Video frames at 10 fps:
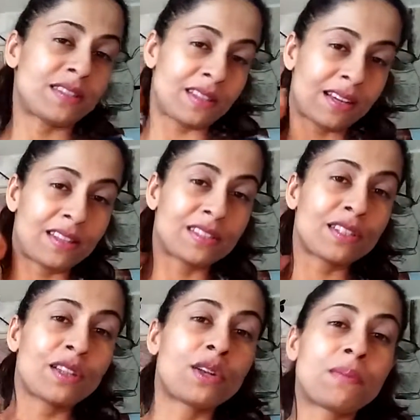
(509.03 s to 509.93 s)
it like this a
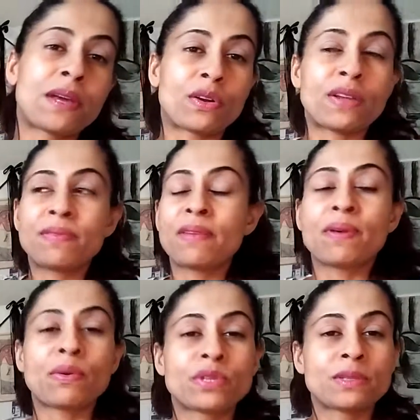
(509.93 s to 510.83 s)
little bit, or even if
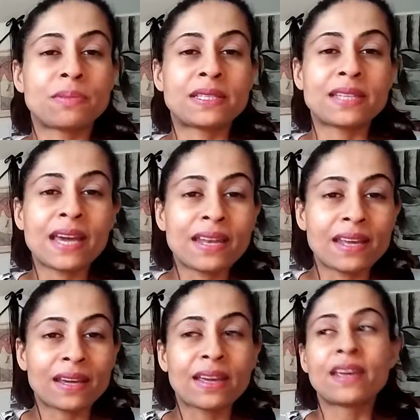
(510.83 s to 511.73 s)
I would just be
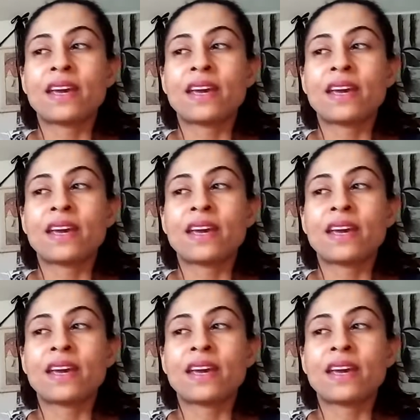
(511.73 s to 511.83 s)
standing,